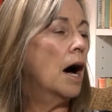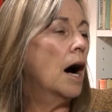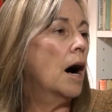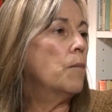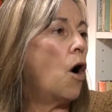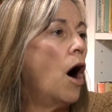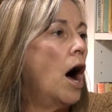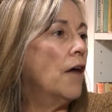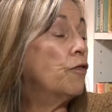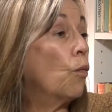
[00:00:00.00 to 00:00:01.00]
um,
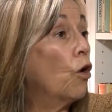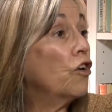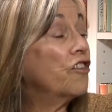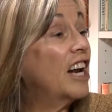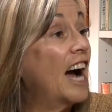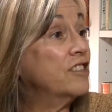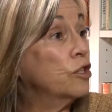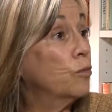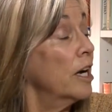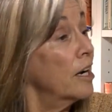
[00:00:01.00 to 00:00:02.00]
on the work that I
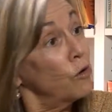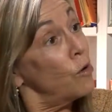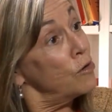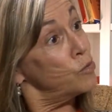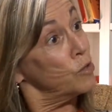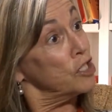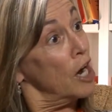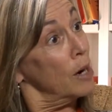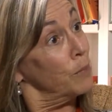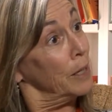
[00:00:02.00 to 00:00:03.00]
do when I go grocery
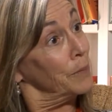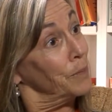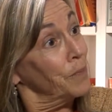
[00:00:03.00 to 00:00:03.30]
shopping